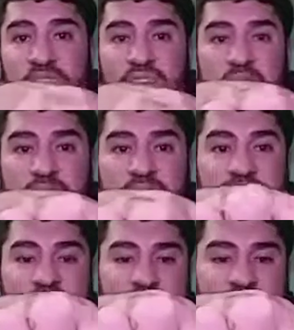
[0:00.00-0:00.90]
I
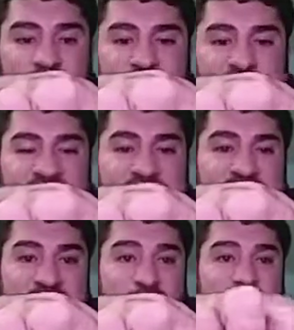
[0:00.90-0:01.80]
mean, see,
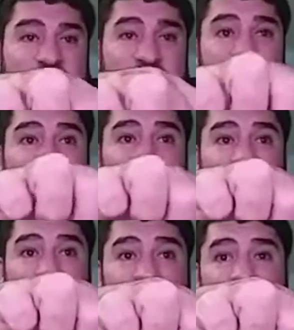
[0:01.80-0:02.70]
that's where um,
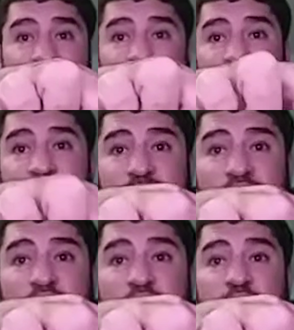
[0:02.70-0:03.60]
they
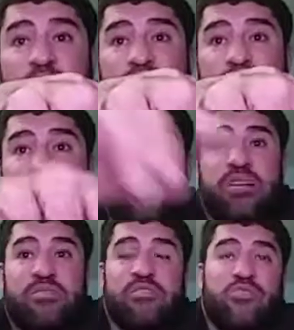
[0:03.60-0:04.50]
20
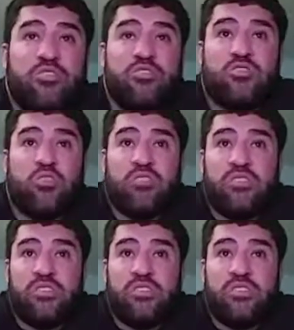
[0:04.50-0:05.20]
milligrams of going.